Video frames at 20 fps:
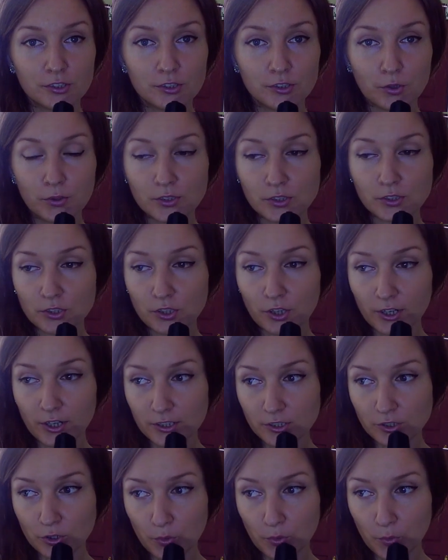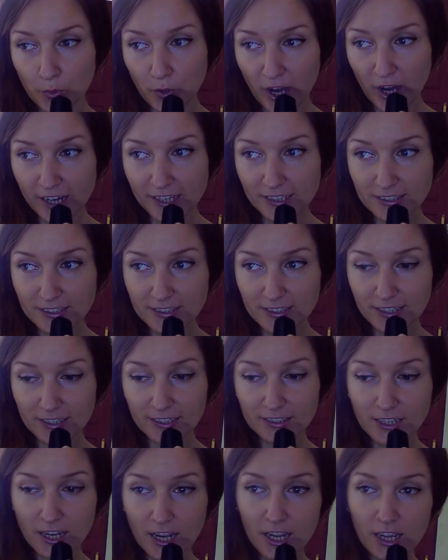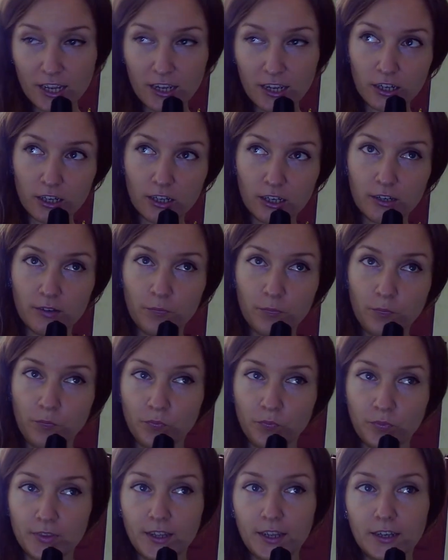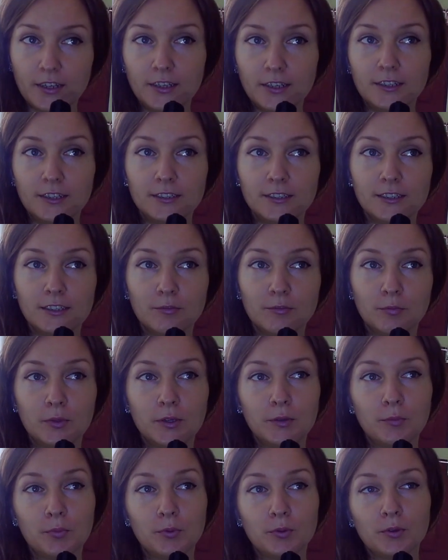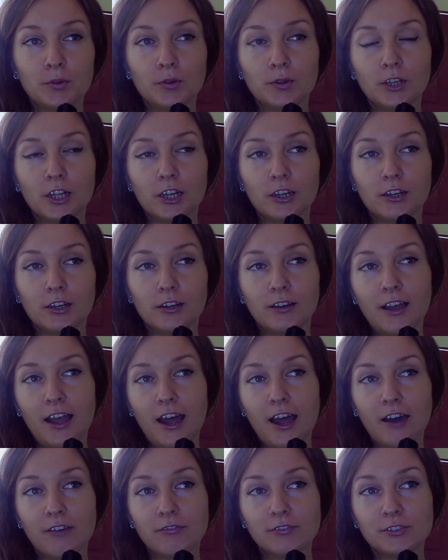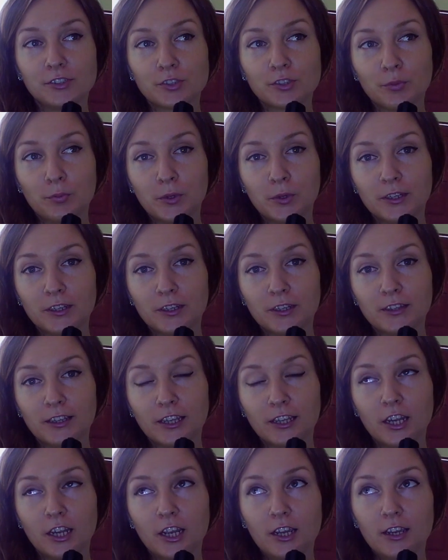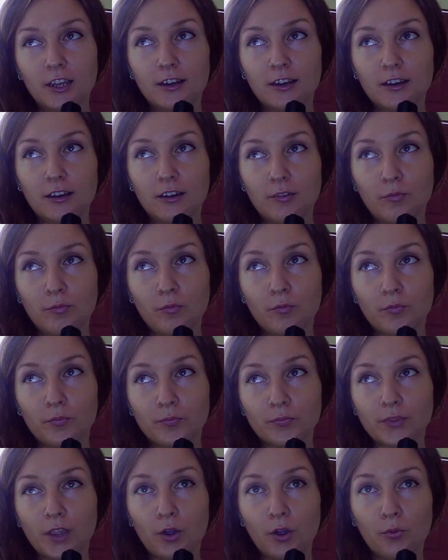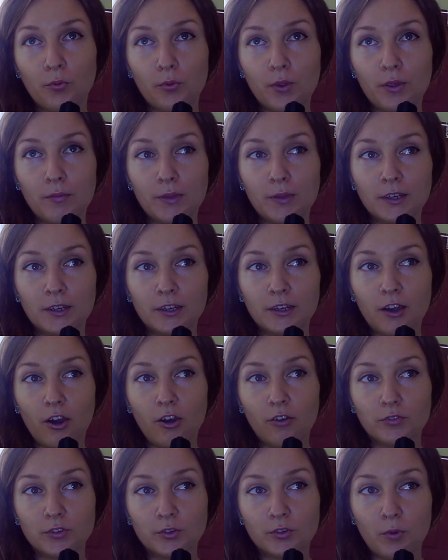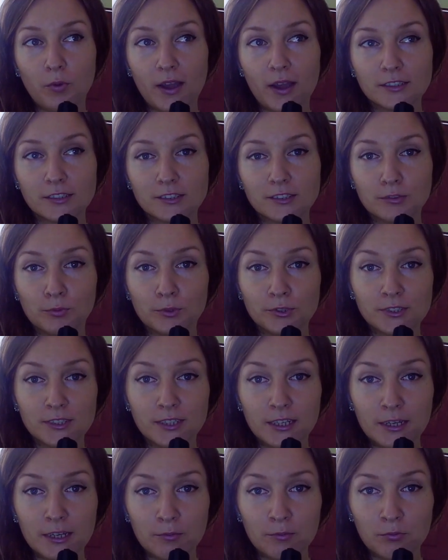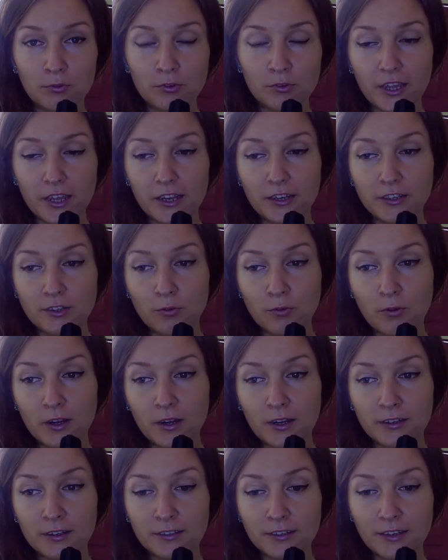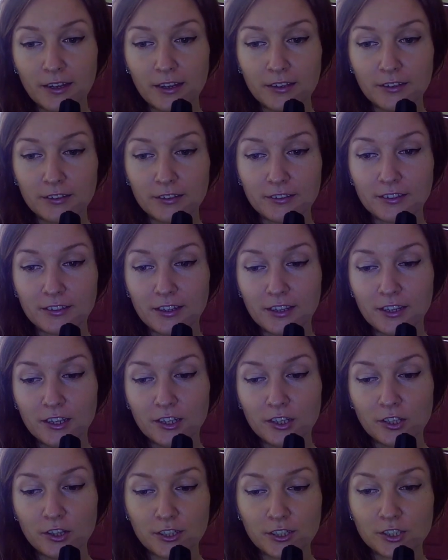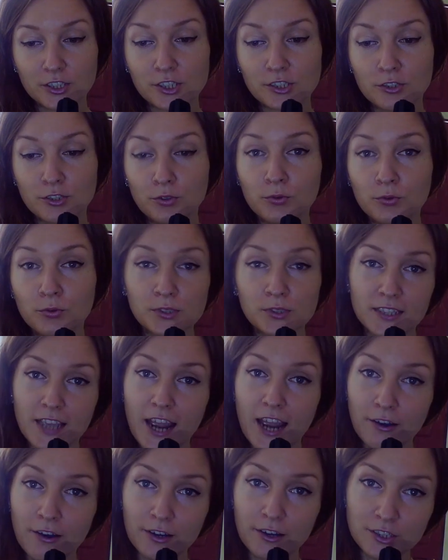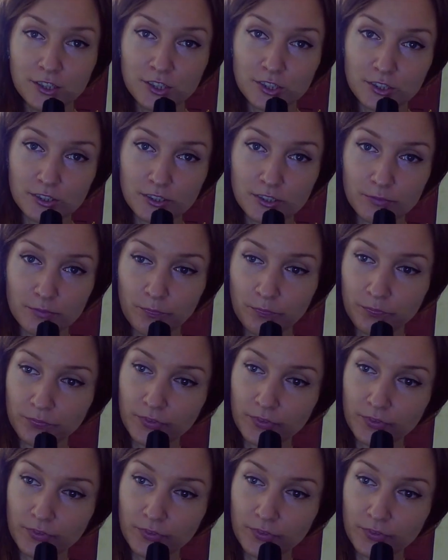So it's not a surprise that then Indian people have this opinion that women of the West would sleep with anyone, and they're just loose characters.